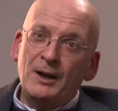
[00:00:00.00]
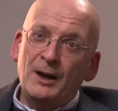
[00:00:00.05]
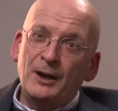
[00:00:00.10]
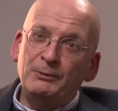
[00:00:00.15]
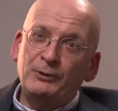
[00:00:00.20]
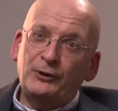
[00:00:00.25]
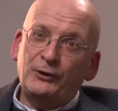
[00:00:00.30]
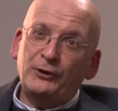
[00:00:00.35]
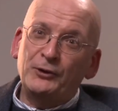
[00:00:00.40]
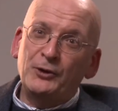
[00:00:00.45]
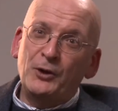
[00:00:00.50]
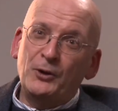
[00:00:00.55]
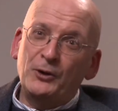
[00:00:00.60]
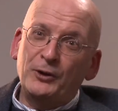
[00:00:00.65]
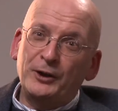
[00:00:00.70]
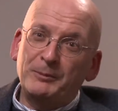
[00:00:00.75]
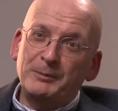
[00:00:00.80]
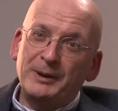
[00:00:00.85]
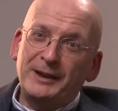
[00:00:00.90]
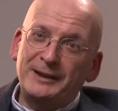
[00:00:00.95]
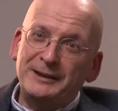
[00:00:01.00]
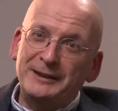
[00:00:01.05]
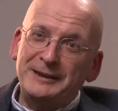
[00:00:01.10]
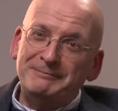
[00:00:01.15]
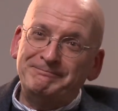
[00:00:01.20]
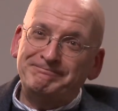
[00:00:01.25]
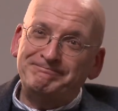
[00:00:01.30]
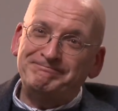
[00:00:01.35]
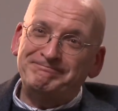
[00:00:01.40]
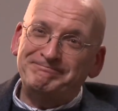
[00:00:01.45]
I was snoring
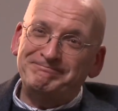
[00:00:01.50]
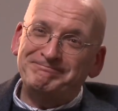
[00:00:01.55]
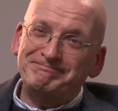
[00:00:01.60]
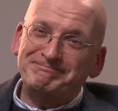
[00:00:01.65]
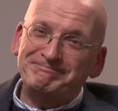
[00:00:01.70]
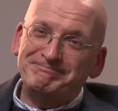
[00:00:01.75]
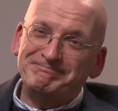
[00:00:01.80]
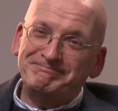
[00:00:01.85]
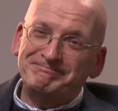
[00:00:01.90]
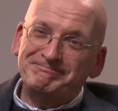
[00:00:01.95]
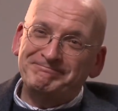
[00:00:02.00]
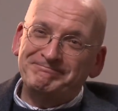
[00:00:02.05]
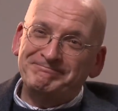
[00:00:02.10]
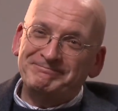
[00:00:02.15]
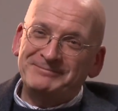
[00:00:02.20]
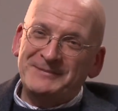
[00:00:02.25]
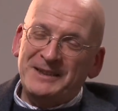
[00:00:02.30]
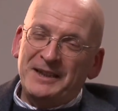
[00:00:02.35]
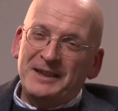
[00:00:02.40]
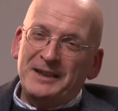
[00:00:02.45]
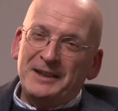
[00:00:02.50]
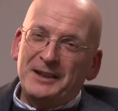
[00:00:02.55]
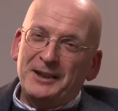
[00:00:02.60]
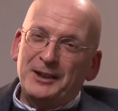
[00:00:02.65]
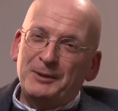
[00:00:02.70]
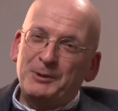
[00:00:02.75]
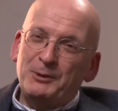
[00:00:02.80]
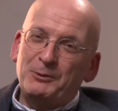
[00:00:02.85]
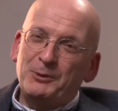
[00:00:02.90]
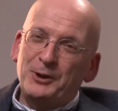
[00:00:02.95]
badly,
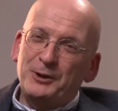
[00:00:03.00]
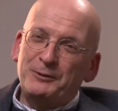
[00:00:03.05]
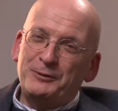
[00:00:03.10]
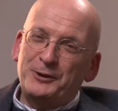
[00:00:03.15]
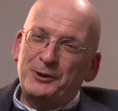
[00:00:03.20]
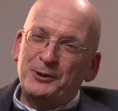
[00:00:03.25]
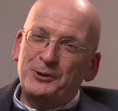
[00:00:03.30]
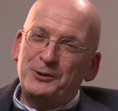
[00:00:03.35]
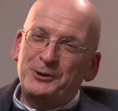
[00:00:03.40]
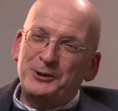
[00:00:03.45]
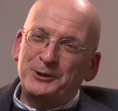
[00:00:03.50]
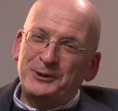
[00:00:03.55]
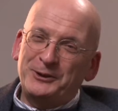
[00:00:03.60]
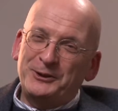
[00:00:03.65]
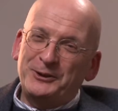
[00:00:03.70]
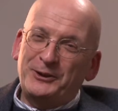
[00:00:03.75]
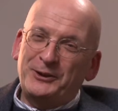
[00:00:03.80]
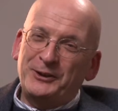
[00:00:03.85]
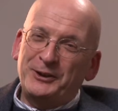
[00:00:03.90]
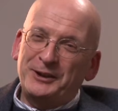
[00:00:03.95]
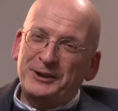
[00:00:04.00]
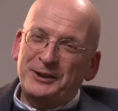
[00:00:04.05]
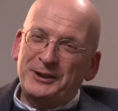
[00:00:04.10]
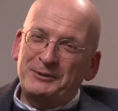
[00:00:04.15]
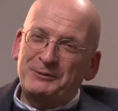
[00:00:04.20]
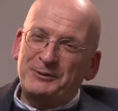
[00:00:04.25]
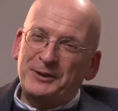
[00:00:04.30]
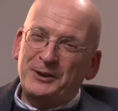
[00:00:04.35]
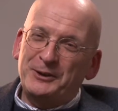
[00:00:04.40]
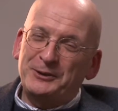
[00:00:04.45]
and my wife Googled
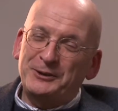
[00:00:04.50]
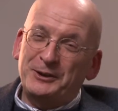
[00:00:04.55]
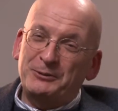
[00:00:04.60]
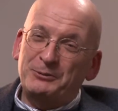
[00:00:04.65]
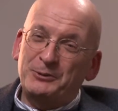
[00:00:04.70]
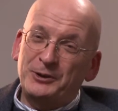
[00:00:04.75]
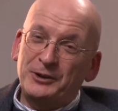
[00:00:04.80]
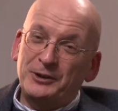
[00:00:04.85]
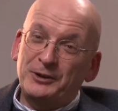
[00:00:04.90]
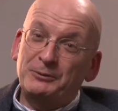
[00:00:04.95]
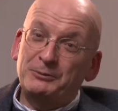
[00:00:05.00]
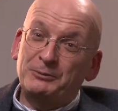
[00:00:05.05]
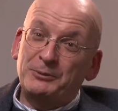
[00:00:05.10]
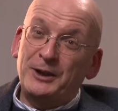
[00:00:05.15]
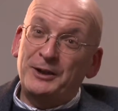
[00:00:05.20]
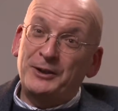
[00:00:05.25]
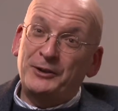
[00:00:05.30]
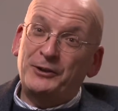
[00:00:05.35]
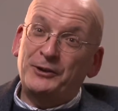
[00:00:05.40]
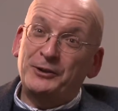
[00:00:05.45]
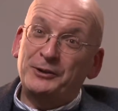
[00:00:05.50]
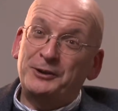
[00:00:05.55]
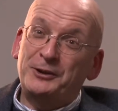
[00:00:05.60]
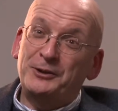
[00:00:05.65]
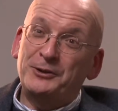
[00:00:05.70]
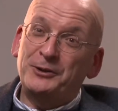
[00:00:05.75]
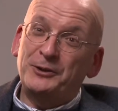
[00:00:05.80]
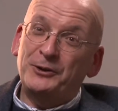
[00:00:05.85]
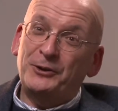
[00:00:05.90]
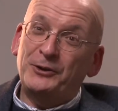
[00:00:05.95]
and found that one of the ways to
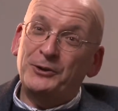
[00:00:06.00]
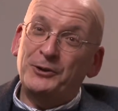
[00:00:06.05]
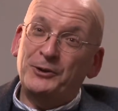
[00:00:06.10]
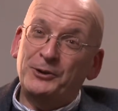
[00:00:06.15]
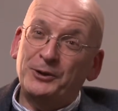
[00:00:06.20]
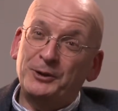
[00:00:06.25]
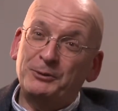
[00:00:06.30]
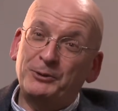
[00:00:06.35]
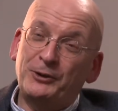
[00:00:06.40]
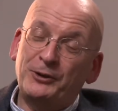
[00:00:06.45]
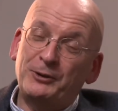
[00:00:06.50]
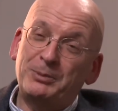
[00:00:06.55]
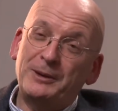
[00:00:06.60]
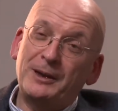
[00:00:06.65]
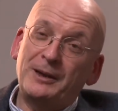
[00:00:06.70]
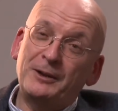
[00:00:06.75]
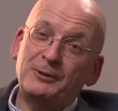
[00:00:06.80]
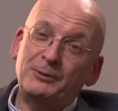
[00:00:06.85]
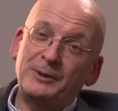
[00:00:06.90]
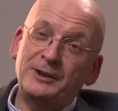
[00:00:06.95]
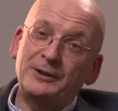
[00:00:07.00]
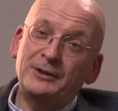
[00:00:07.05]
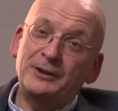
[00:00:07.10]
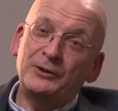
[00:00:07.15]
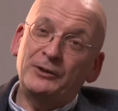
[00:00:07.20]
cure snoring was to play a wind